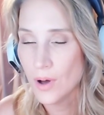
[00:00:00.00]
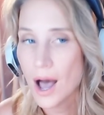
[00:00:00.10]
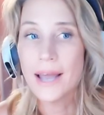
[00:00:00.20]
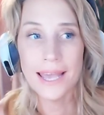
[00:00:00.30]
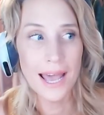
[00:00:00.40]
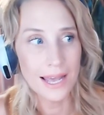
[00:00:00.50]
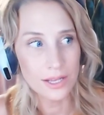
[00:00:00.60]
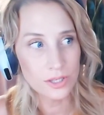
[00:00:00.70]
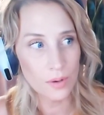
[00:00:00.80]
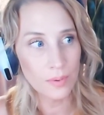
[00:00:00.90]
Okay,
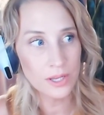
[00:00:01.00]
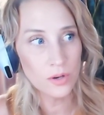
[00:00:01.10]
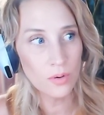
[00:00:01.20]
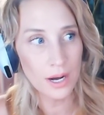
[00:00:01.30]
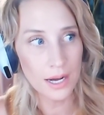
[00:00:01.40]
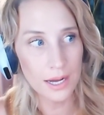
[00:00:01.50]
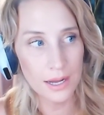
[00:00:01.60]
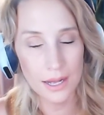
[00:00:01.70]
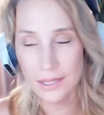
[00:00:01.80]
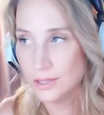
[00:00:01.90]
so but you
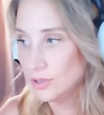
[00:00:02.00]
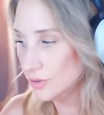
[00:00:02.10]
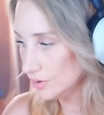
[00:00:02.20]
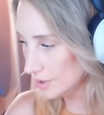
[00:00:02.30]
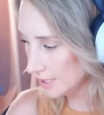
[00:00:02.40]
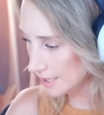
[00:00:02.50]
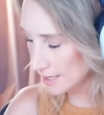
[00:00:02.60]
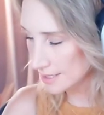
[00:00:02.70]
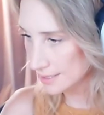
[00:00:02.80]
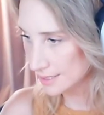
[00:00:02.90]
are in
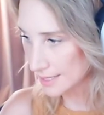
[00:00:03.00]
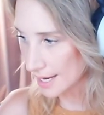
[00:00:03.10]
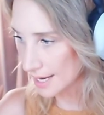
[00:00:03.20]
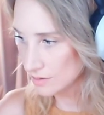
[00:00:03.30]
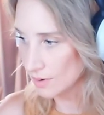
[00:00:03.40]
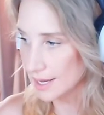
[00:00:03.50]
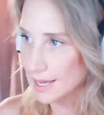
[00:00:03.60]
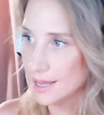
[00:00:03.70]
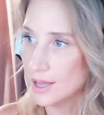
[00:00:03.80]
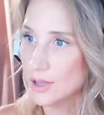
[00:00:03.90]
a state
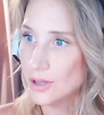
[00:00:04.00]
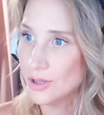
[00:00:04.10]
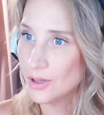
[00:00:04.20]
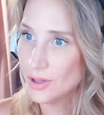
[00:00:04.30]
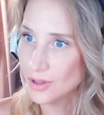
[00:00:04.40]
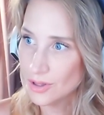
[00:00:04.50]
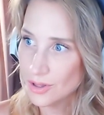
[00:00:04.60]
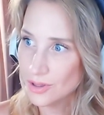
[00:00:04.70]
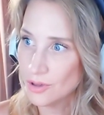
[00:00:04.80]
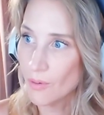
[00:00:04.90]
where
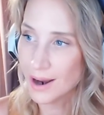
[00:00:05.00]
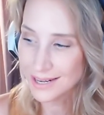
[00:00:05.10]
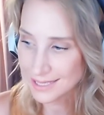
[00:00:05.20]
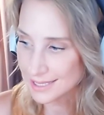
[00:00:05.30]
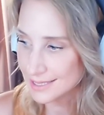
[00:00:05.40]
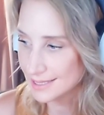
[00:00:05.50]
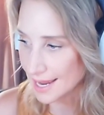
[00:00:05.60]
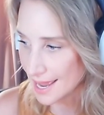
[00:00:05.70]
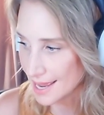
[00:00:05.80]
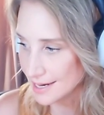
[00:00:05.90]
you
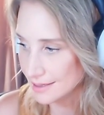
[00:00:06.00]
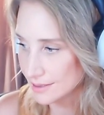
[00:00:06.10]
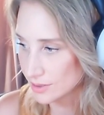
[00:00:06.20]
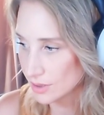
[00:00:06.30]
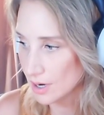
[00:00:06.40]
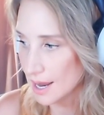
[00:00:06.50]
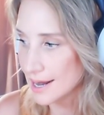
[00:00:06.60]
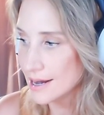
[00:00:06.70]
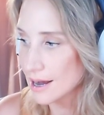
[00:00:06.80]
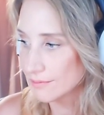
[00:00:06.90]
understand
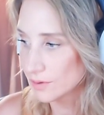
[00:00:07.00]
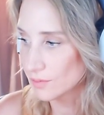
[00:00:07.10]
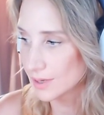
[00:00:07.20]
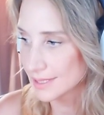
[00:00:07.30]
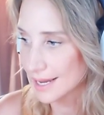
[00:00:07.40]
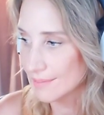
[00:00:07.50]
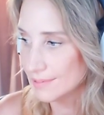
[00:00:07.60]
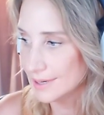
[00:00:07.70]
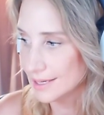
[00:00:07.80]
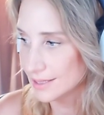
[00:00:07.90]
enough of what's
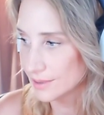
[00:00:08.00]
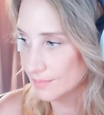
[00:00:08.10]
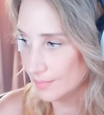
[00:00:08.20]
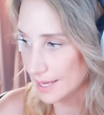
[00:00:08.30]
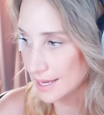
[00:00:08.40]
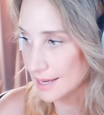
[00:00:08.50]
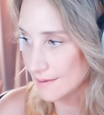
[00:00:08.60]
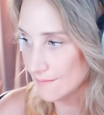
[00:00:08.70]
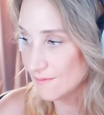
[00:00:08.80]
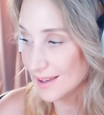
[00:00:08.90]
happening to be
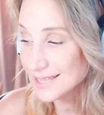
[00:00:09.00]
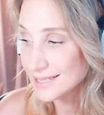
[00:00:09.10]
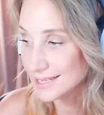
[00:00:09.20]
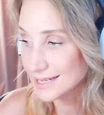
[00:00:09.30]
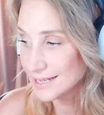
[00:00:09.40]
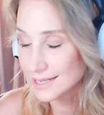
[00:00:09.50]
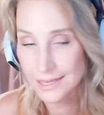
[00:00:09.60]
invested.